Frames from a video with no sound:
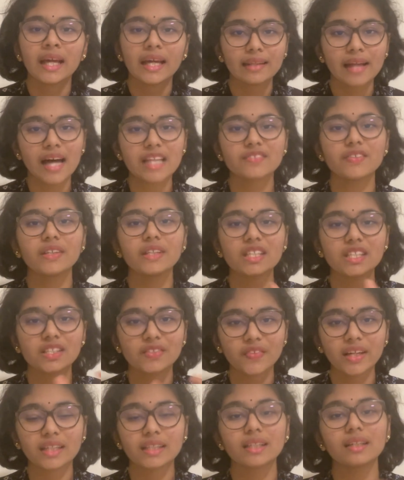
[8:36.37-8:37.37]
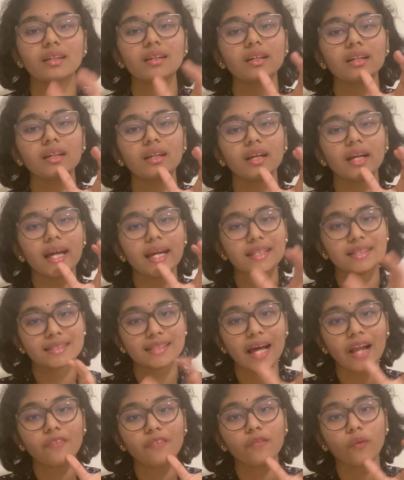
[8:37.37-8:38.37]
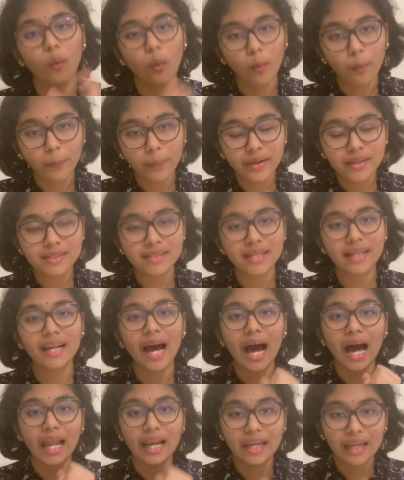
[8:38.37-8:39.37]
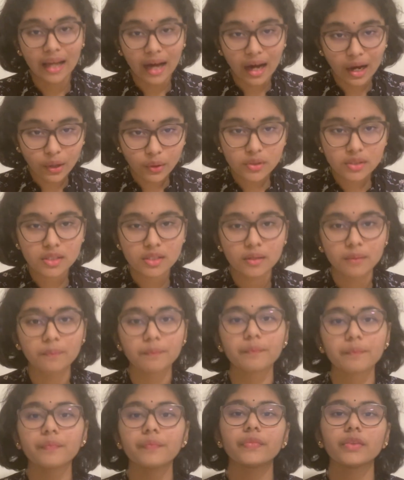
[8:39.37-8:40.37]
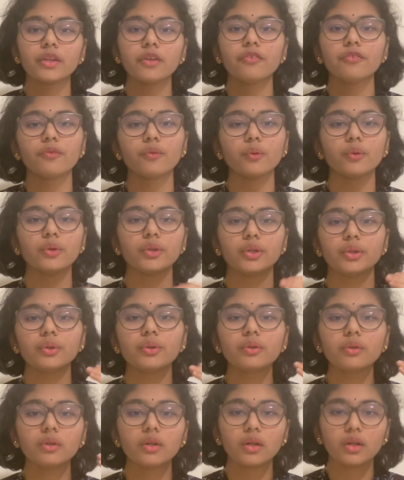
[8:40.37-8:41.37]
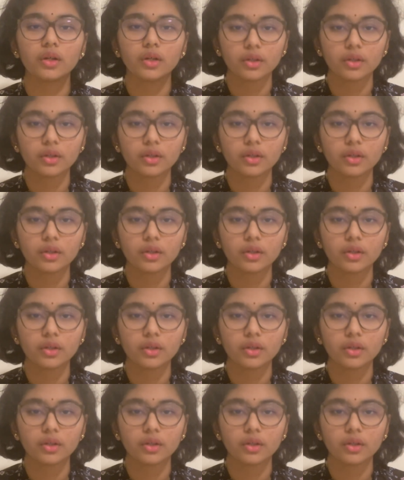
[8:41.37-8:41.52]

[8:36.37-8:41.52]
That's when the sphincter itself opens and allows the food to